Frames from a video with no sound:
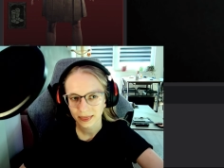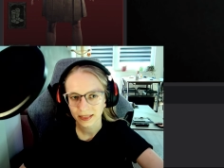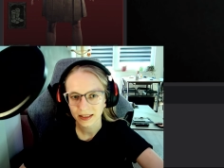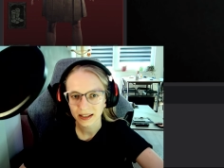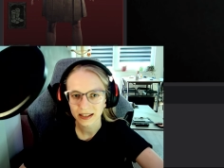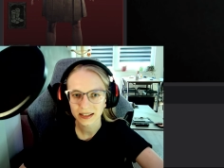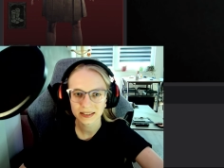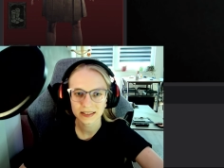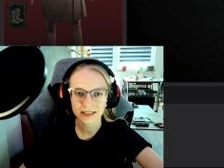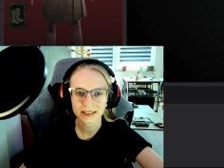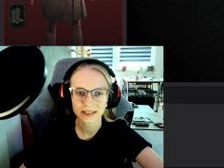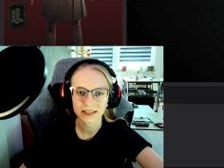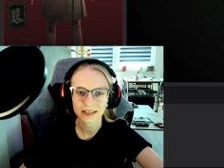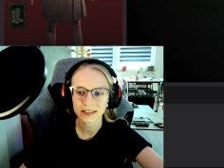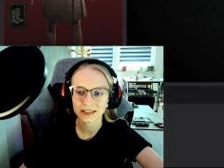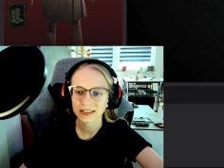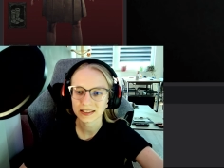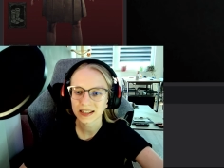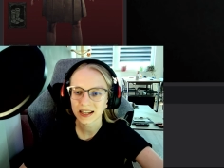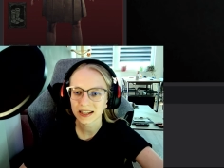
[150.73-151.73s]

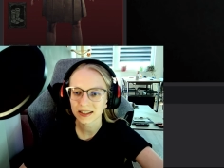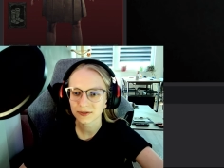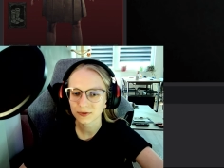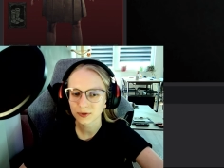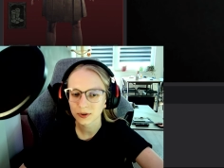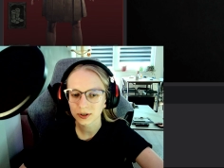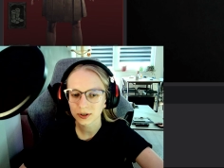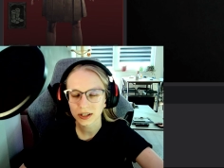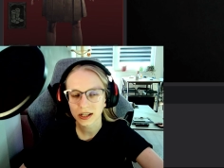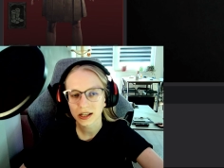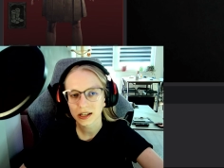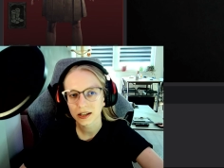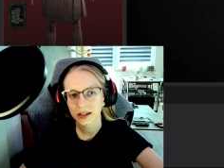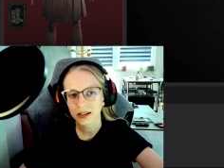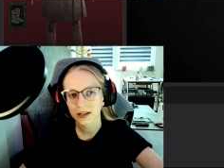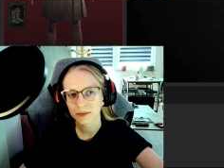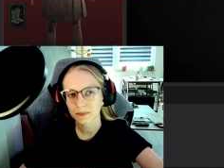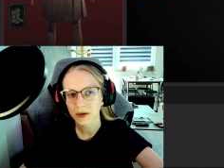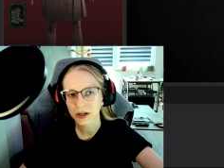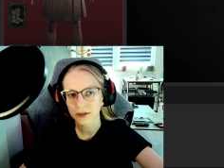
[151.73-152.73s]
it's not working
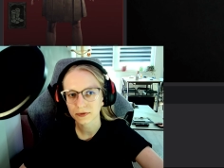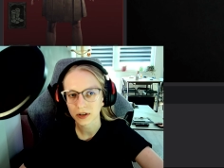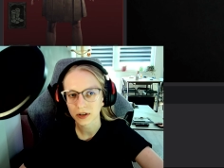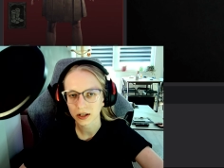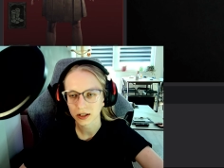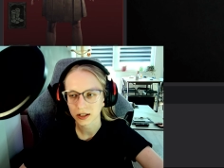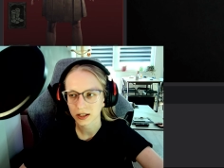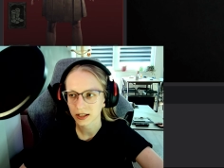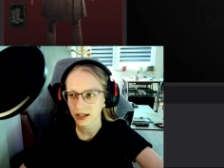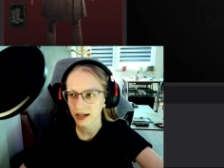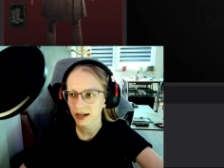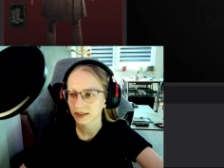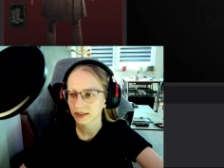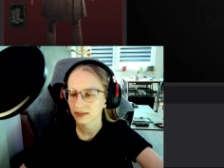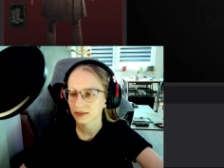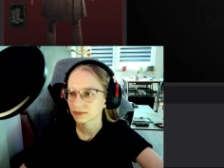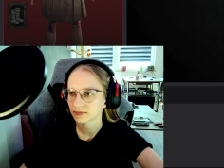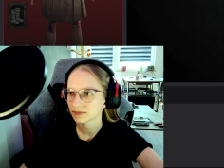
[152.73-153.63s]
perfectly yet.